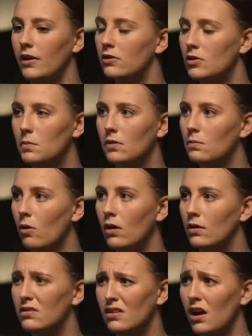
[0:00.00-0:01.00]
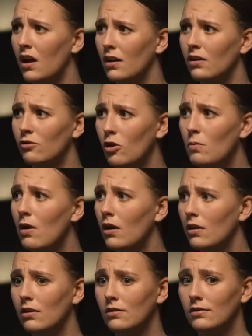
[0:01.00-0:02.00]
I think is super important. So yeah, role
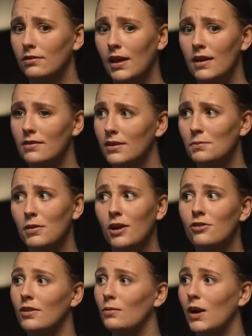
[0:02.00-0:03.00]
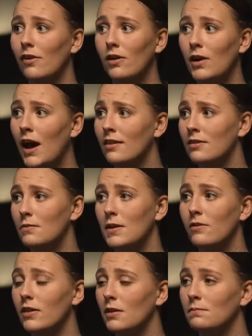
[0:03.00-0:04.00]
model, lasting impression, whatever it has to
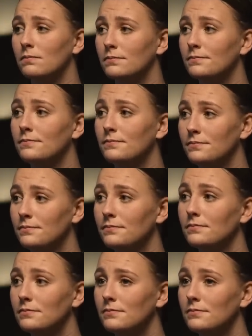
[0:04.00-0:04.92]
be for them. Every year